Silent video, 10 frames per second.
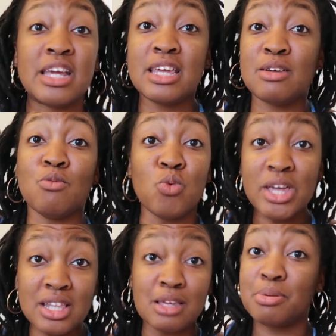any
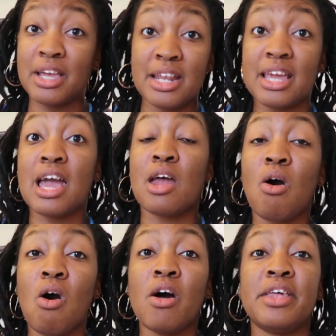weekly planning at
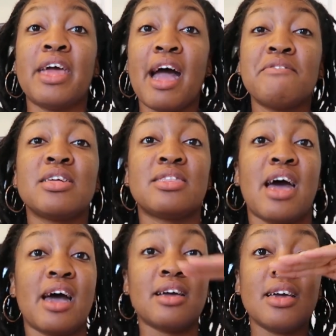all, and having
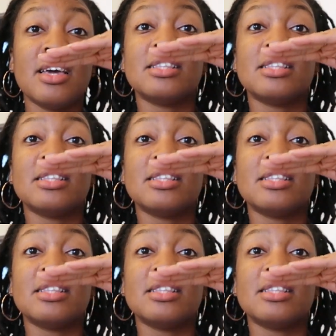that